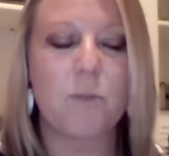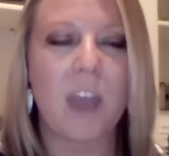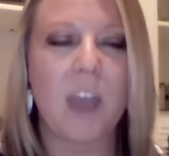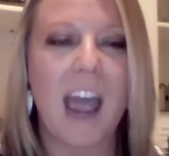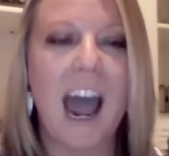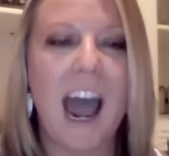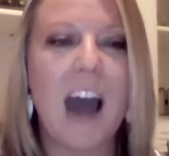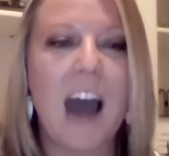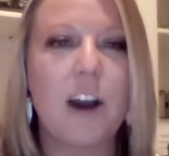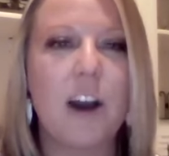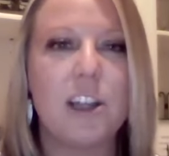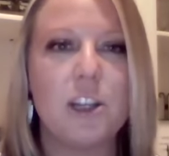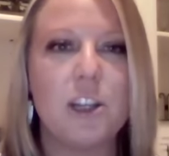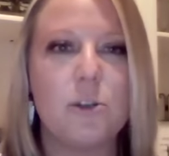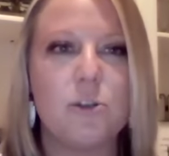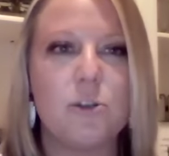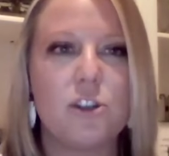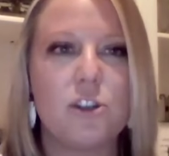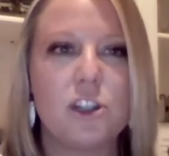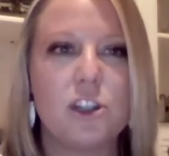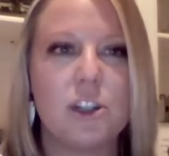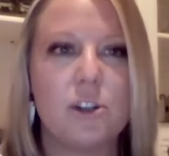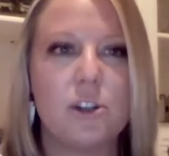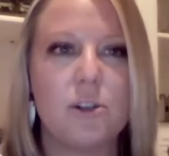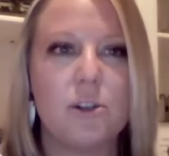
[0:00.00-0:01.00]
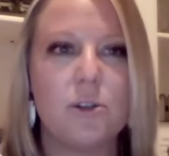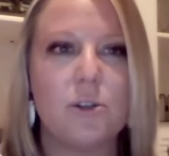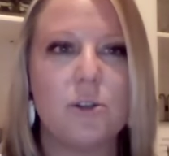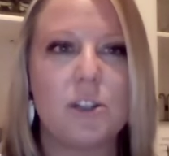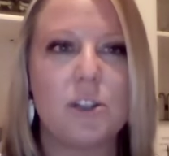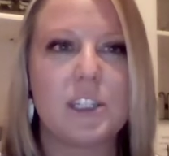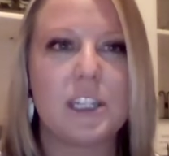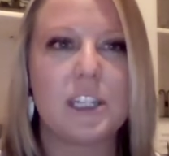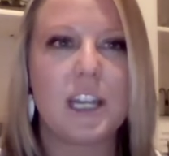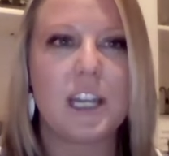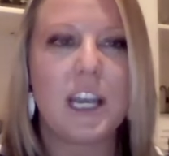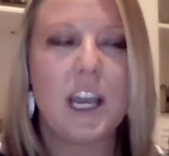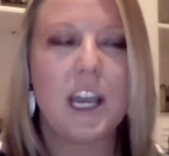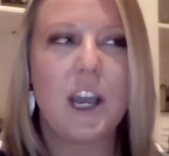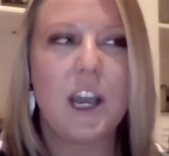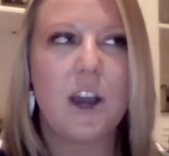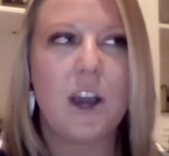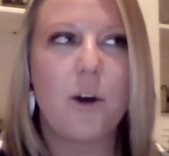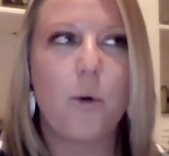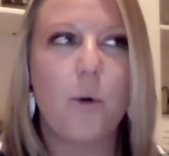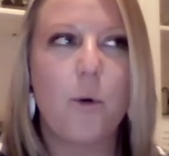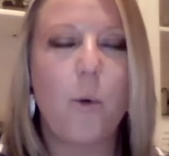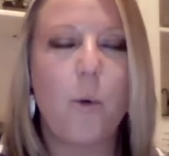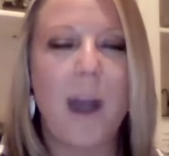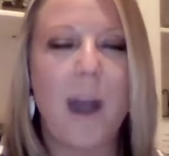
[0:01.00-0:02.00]
how you choose
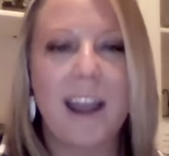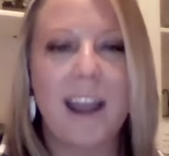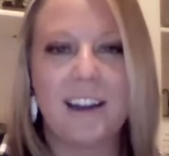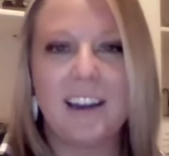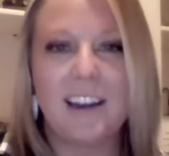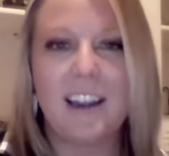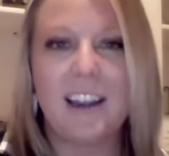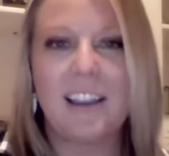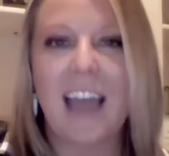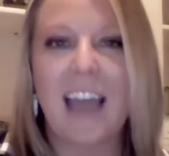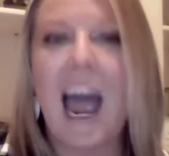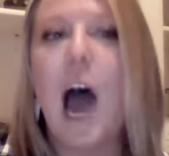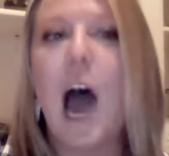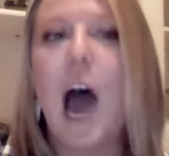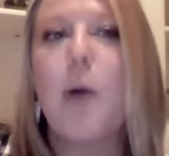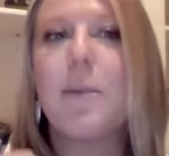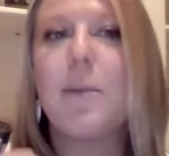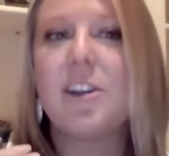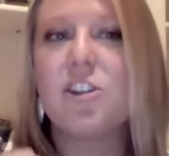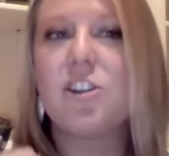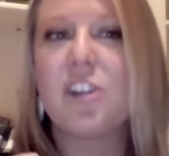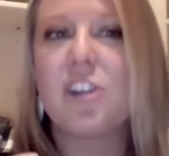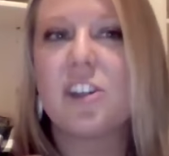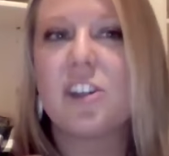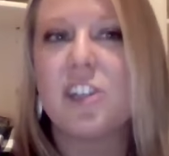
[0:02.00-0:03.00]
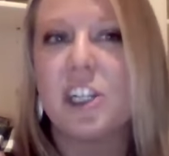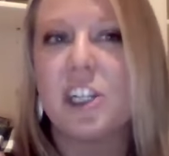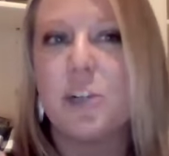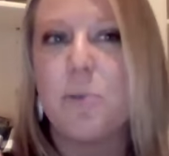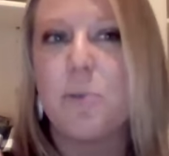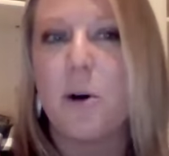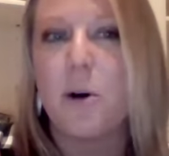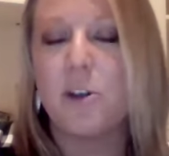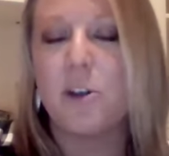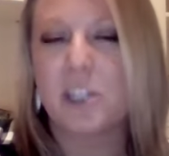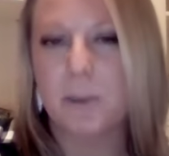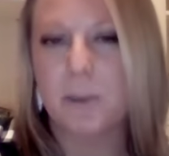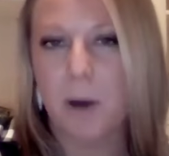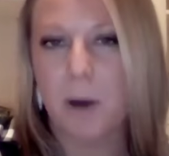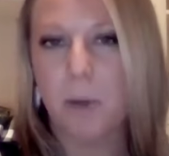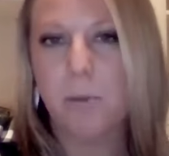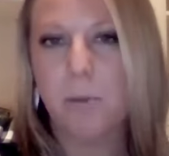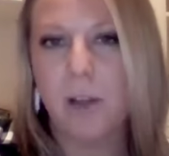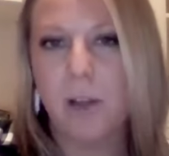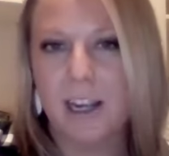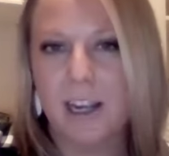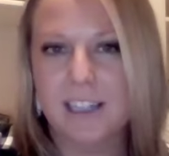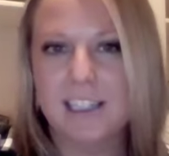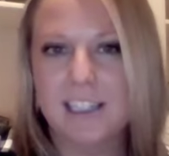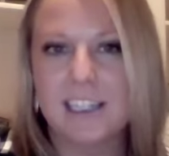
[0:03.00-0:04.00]
when how much do you post about
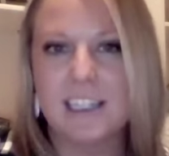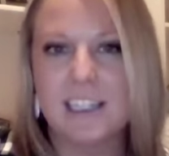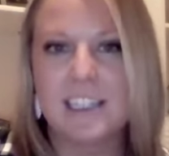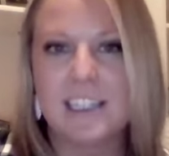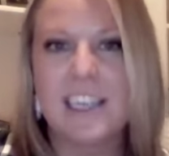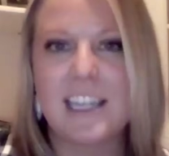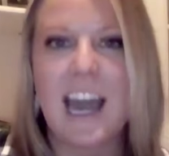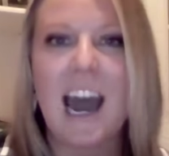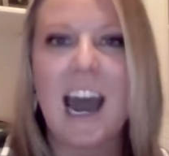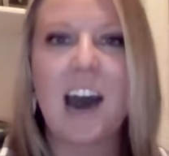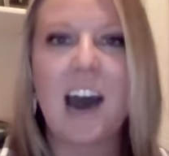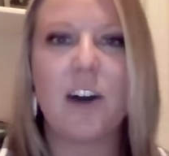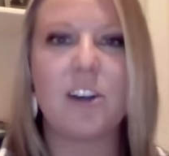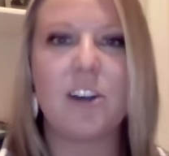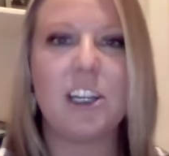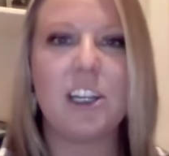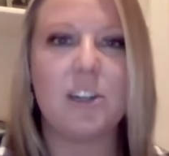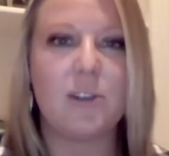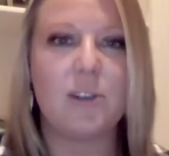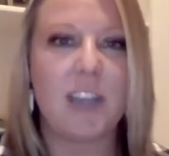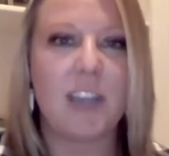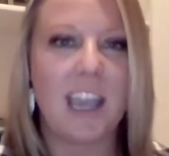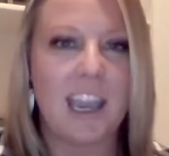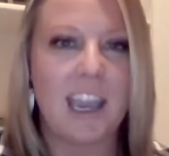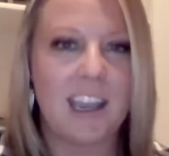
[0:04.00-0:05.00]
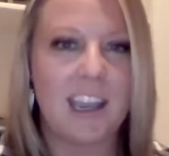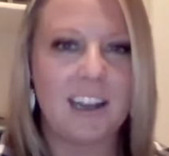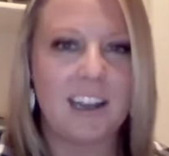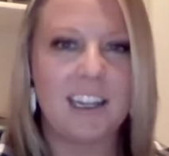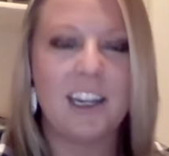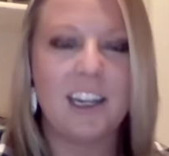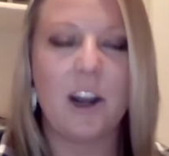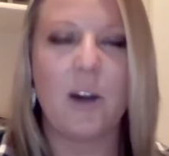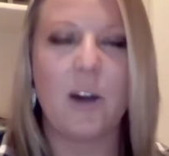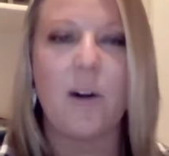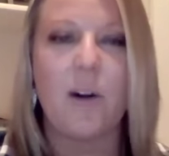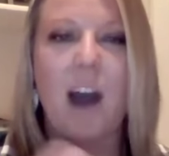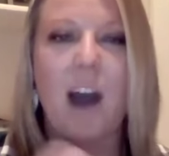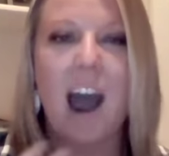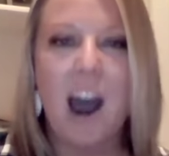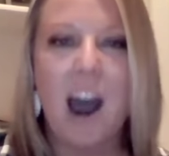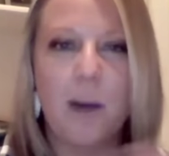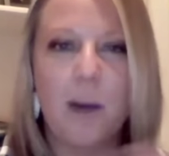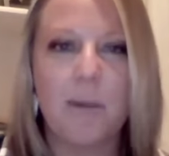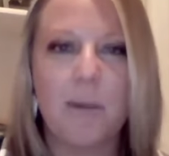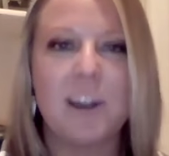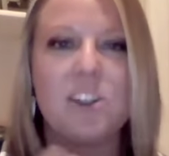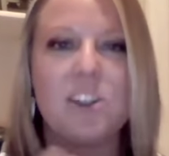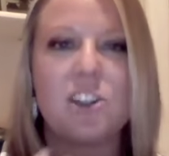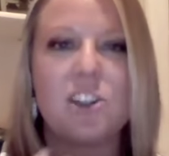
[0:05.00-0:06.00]
plexus how do you get you know how
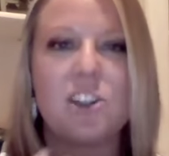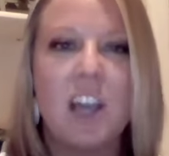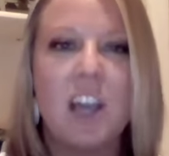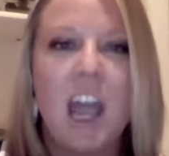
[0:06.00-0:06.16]
much